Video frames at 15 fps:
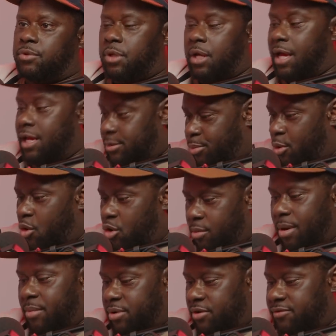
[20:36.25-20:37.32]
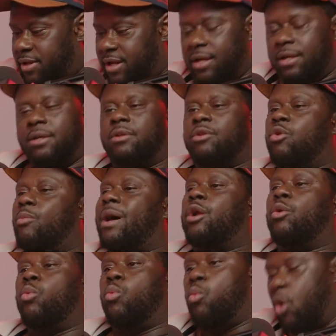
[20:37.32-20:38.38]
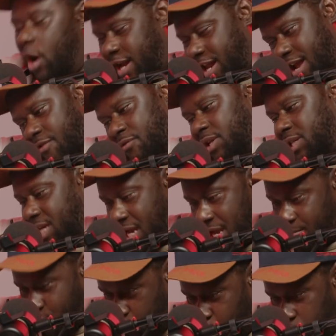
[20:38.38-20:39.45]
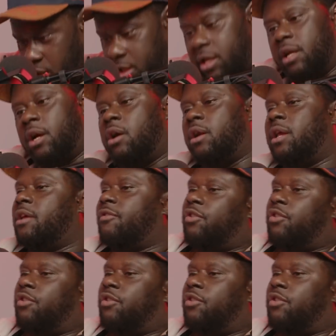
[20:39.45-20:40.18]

is born on my birthday. No matter what, every time you look at her to give